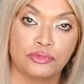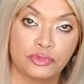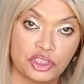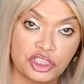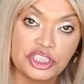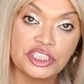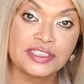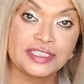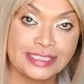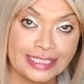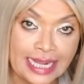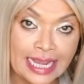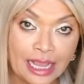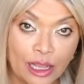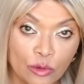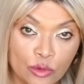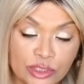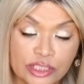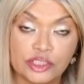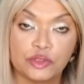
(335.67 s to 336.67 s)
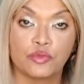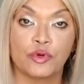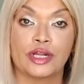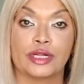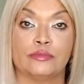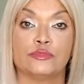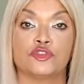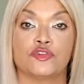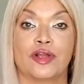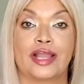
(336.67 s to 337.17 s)
she's down, is what
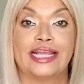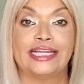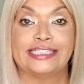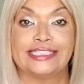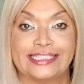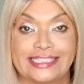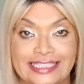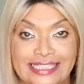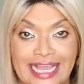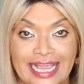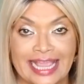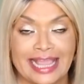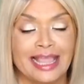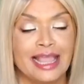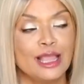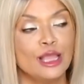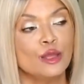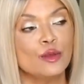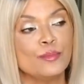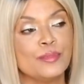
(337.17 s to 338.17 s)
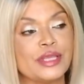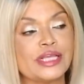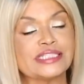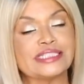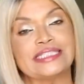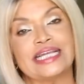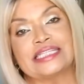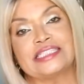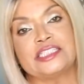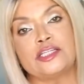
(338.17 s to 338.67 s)
I'm trying to say,
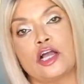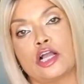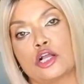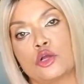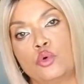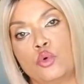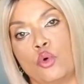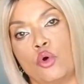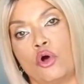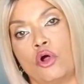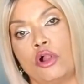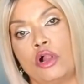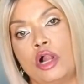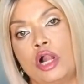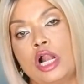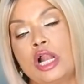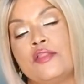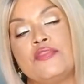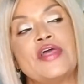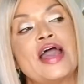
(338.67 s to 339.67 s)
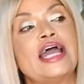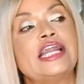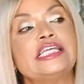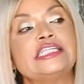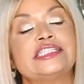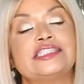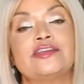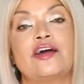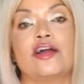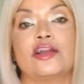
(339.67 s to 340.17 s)
because that's not cool.
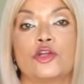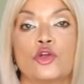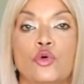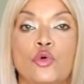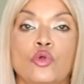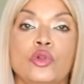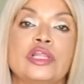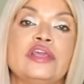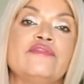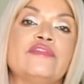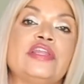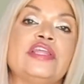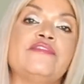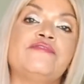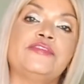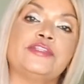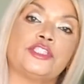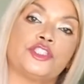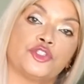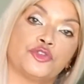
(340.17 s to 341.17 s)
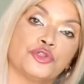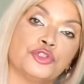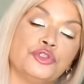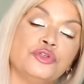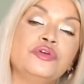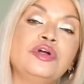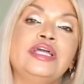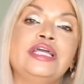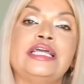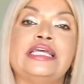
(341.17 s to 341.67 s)
That is not cool. Even if it's
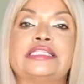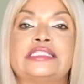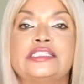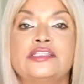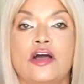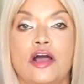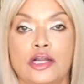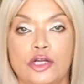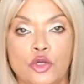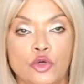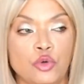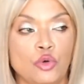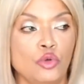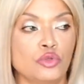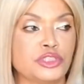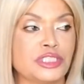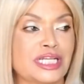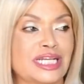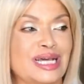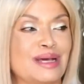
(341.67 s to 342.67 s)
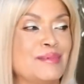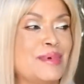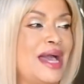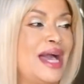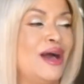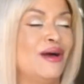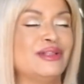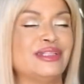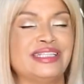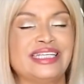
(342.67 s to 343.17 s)
true, it's not cool to come
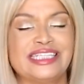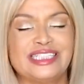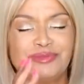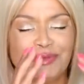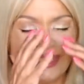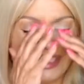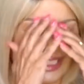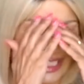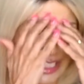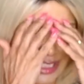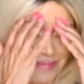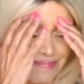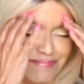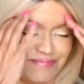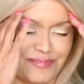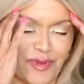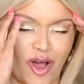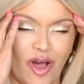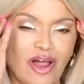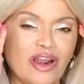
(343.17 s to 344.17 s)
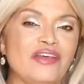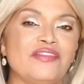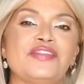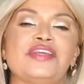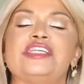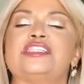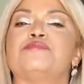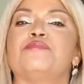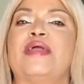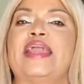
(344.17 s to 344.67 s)
out. And that's what these, all of
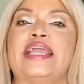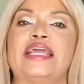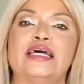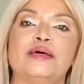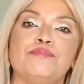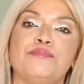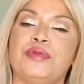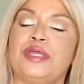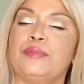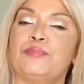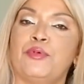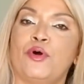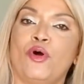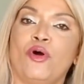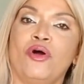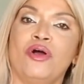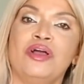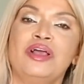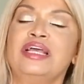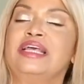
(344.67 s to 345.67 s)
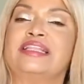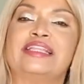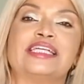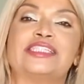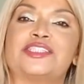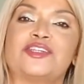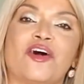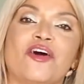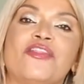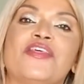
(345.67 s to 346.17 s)
these makeup people,
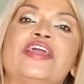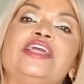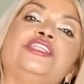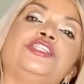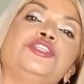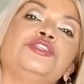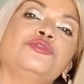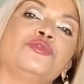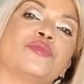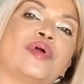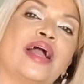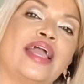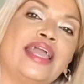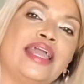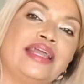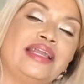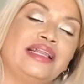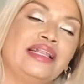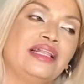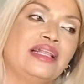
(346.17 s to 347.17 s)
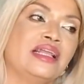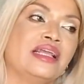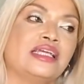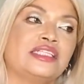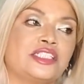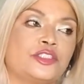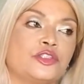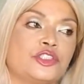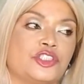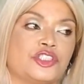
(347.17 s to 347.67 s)
that's all they do, right?
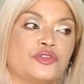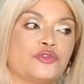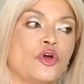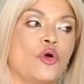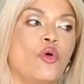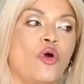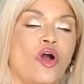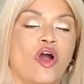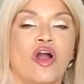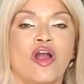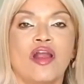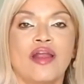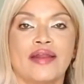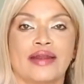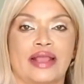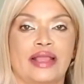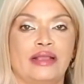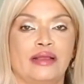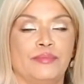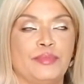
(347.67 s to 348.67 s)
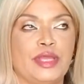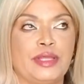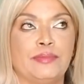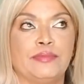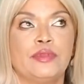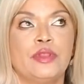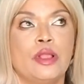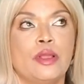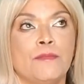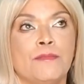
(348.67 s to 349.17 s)
It's just so hard, right? I mean,
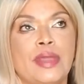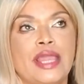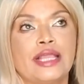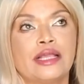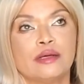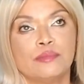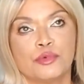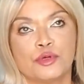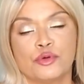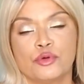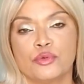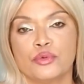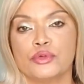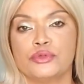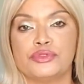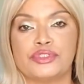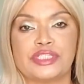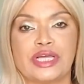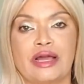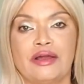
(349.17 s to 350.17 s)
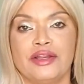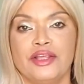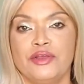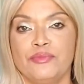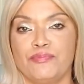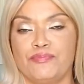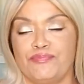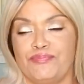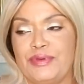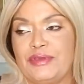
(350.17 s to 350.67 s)
makeup gurus, how do
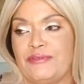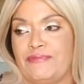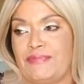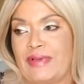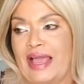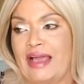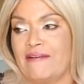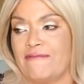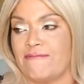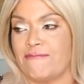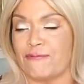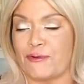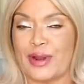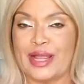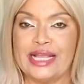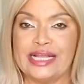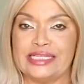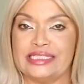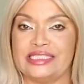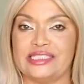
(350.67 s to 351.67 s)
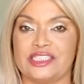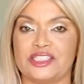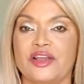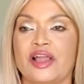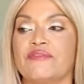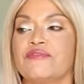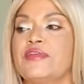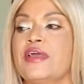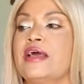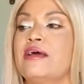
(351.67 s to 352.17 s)
you, you have friends? You
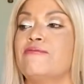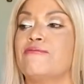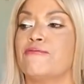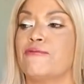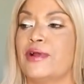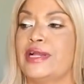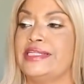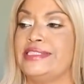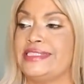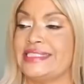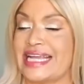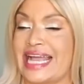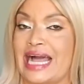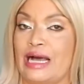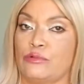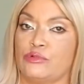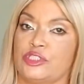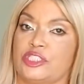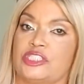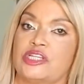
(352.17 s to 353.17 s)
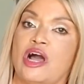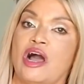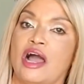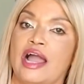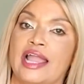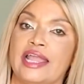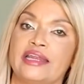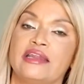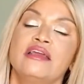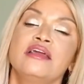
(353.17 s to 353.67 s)
have to have friends
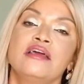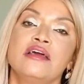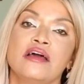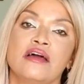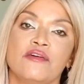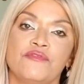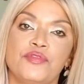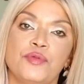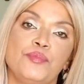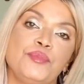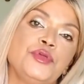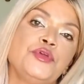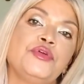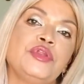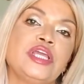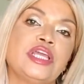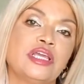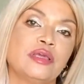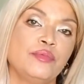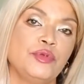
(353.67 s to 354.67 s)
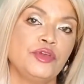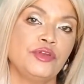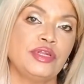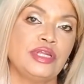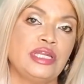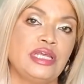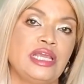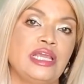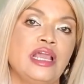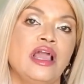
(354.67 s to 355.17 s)
outside of the beauty
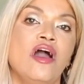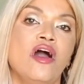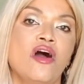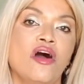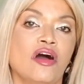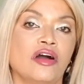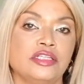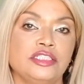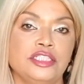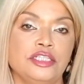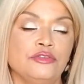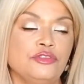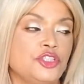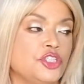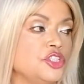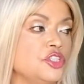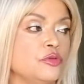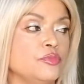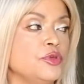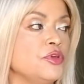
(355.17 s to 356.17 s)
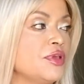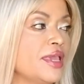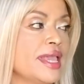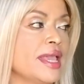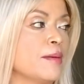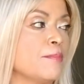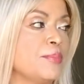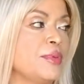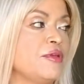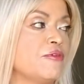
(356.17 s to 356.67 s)
community on YouTube. You
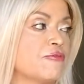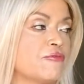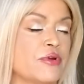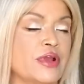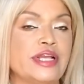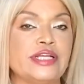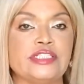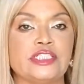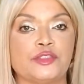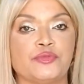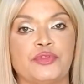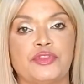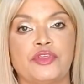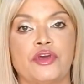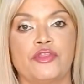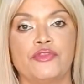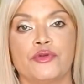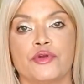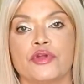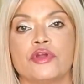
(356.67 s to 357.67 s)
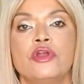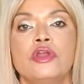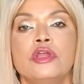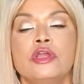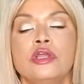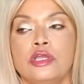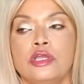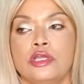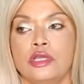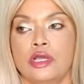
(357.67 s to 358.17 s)
can't be friends with other
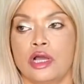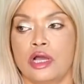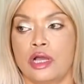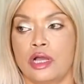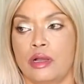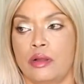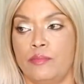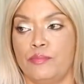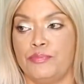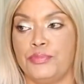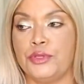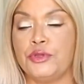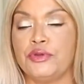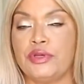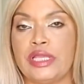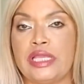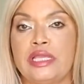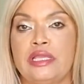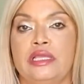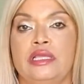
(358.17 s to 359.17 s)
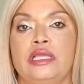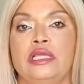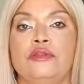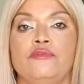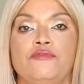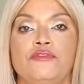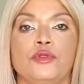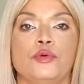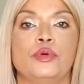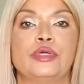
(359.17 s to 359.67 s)
um, beauty
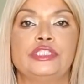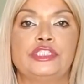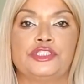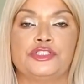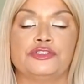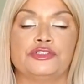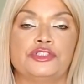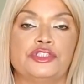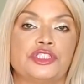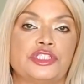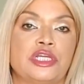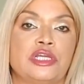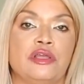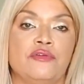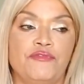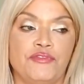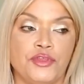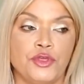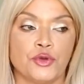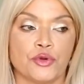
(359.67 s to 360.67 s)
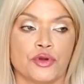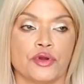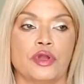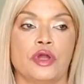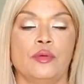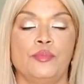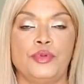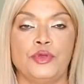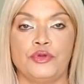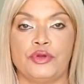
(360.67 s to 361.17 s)
influencers if you're
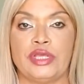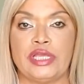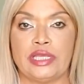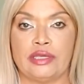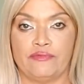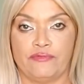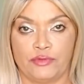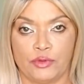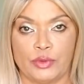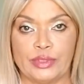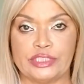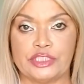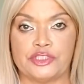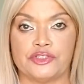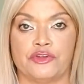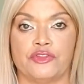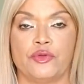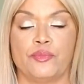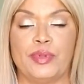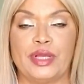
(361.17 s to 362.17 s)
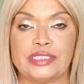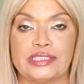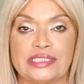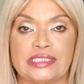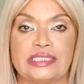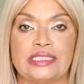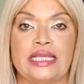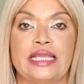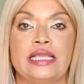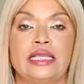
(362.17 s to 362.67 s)
a beauty influencer. The best
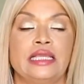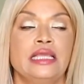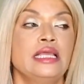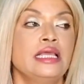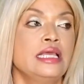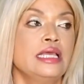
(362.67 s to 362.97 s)
thing,